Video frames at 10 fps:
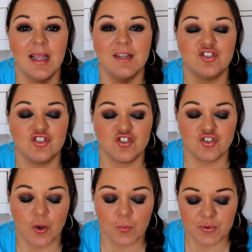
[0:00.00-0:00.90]
It's just
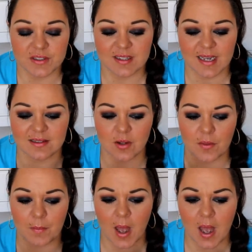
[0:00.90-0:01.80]
so pretty. It's like
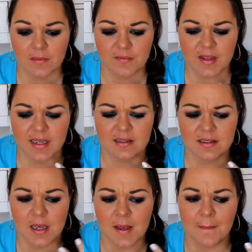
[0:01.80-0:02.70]
the perfect
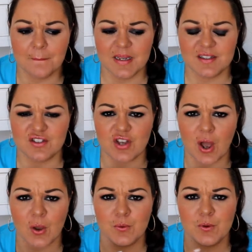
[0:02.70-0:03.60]

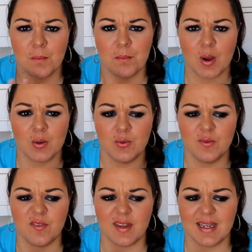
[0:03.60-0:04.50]
mid-tone,
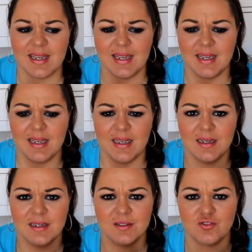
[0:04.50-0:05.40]
mauvey
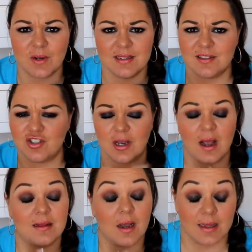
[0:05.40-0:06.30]
transition
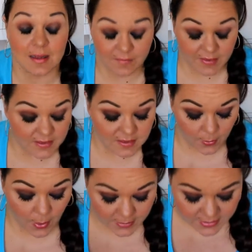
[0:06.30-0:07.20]
colour. I love it.
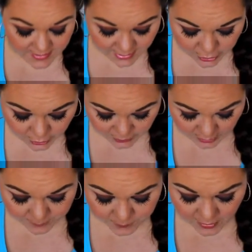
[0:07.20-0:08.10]
So I'm going to say
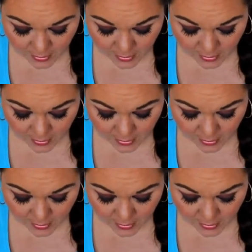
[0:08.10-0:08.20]
Nuna.